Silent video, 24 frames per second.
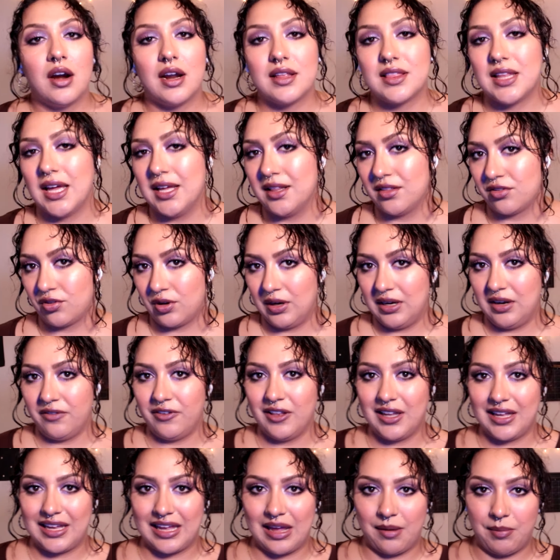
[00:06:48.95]
or at the end screen.
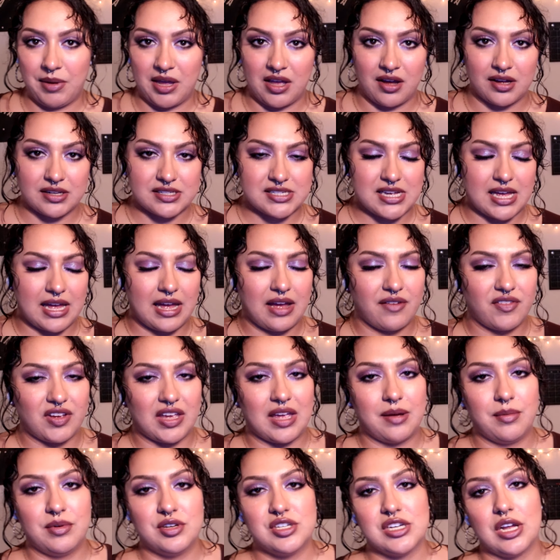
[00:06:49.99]
If you like gaming content, I have a
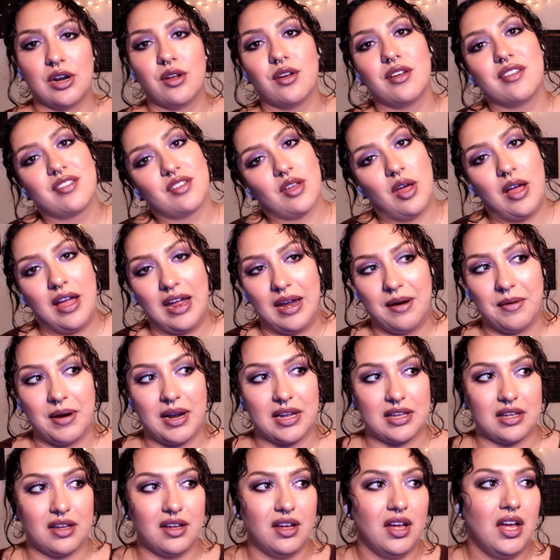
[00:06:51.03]
gaming channel. It's called
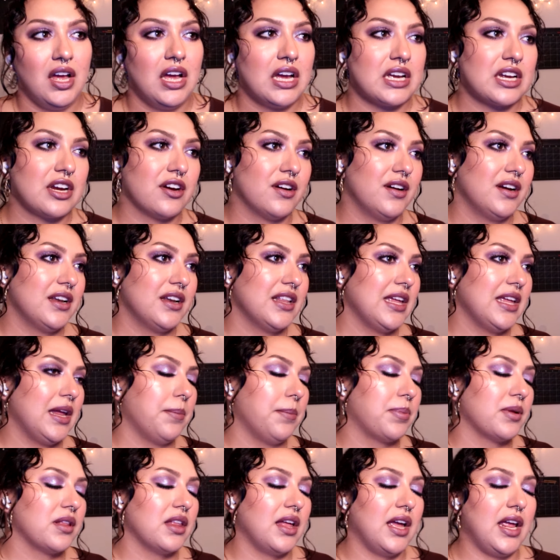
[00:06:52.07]
Erica.
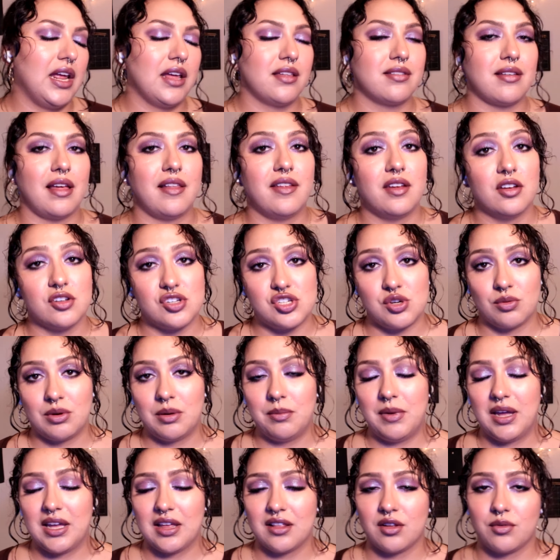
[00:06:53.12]
Currently playing Silent Hill two
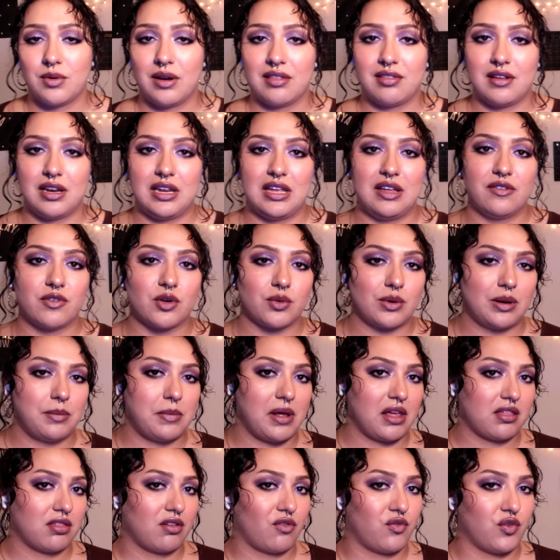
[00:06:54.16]
Remake and the Resident Evil
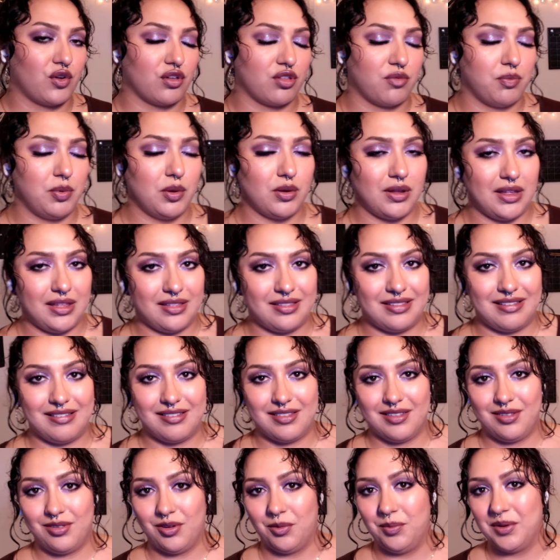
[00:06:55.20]
Remaster for spooky
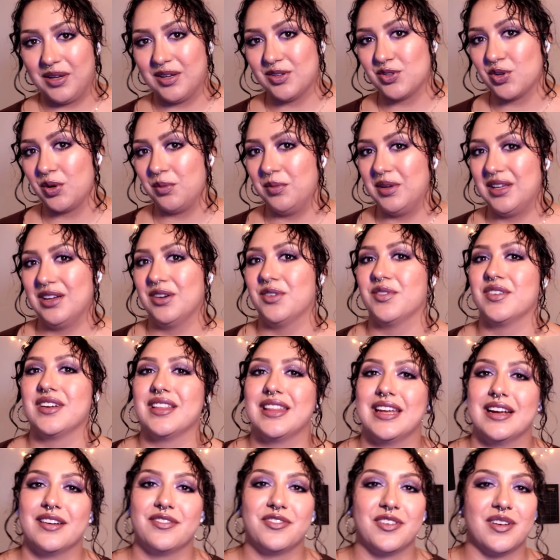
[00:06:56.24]
season, so if you can join me over over
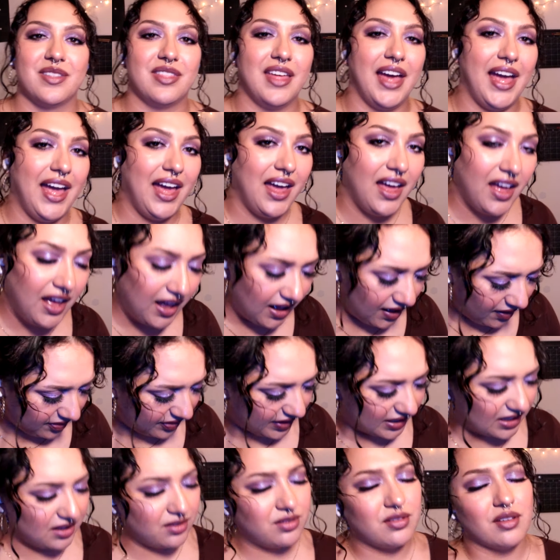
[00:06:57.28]
there for that.
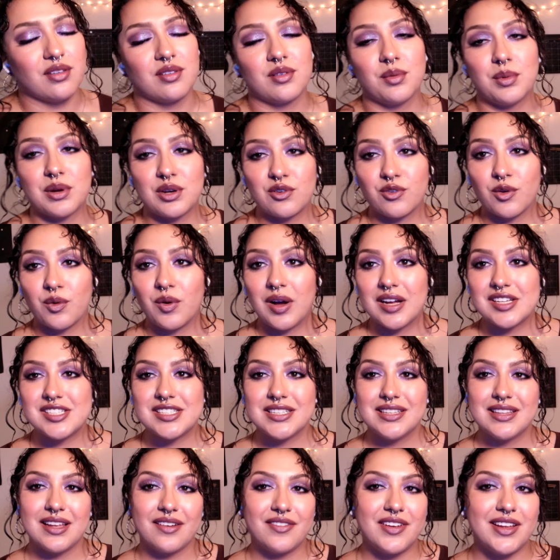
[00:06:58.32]
Thank you so so much for
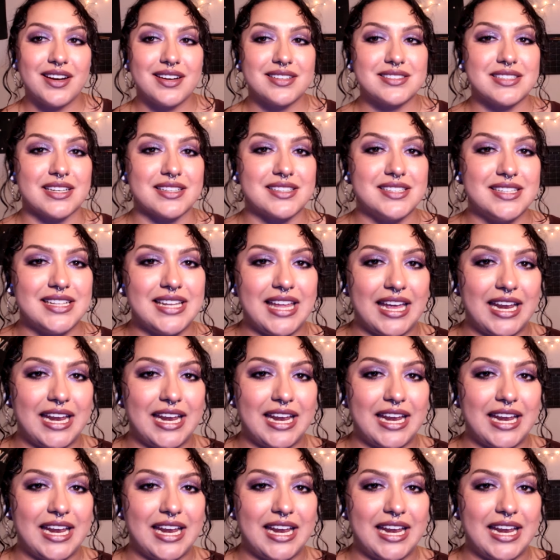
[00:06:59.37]
watching. Love you, and I'll talk to you